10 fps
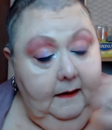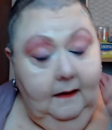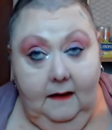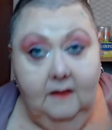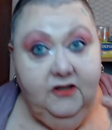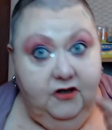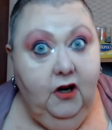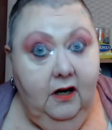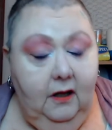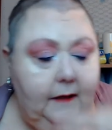is a
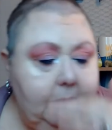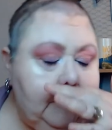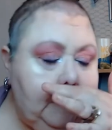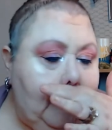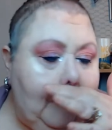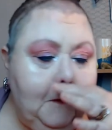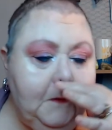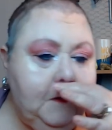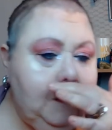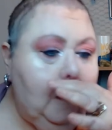journalist.
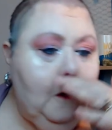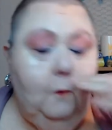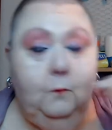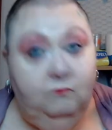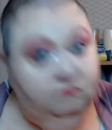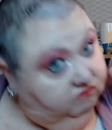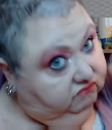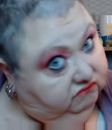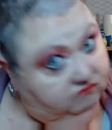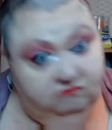So
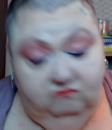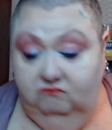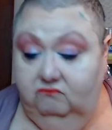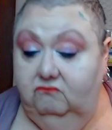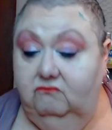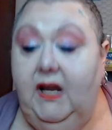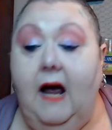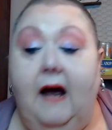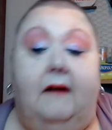yeah.